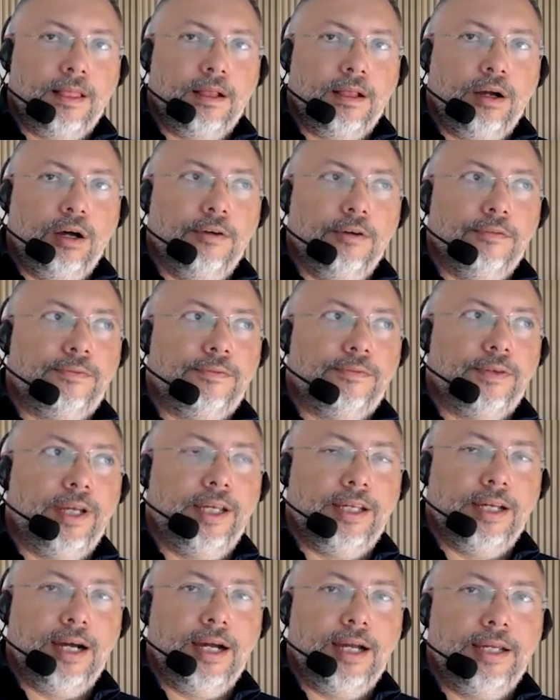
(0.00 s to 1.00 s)
of
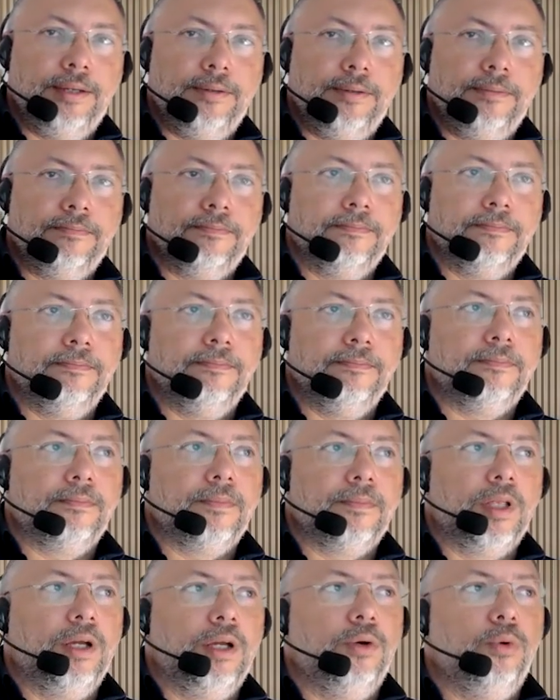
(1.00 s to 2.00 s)
AI,
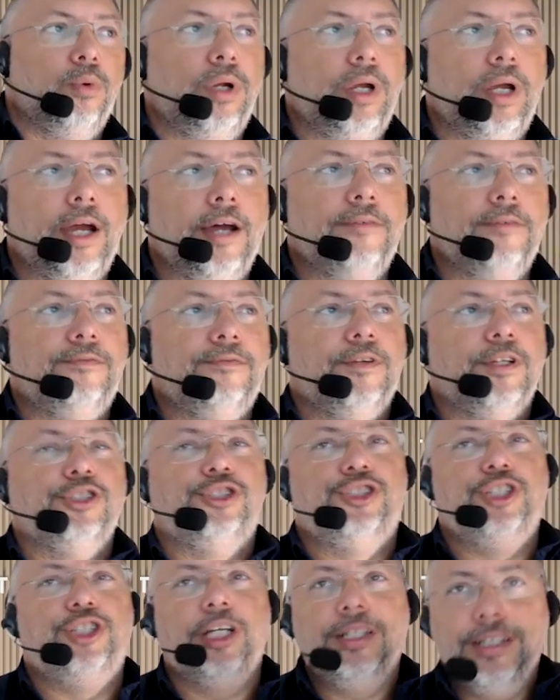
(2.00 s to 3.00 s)
we have
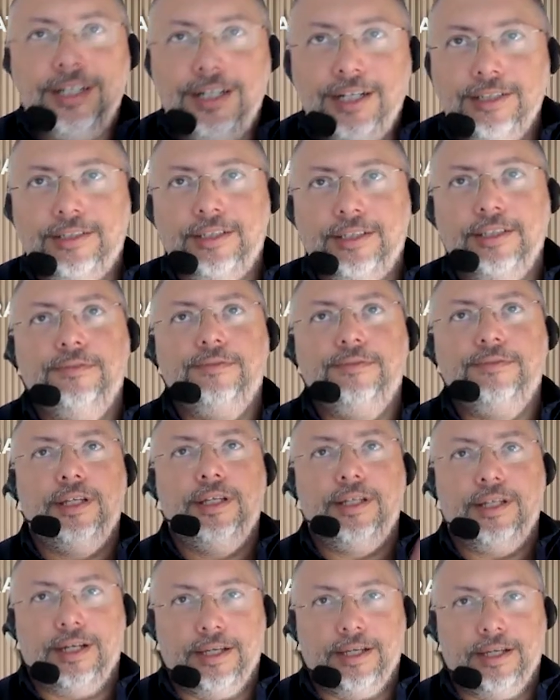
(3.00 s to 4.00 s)
generative
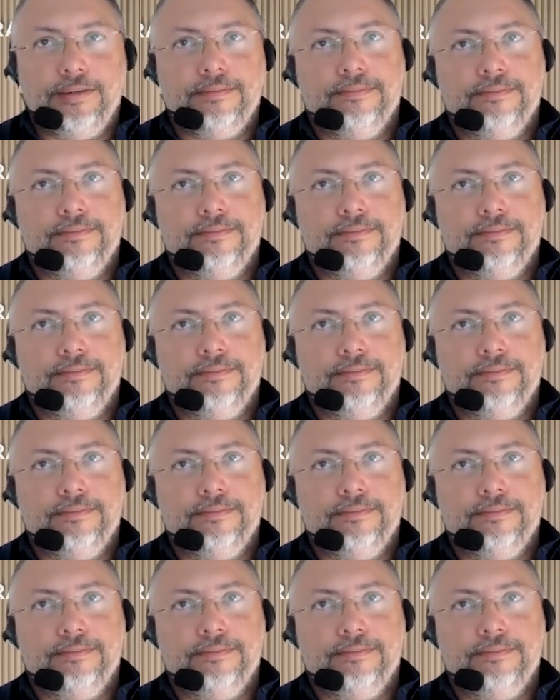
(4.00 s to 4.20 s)
AI.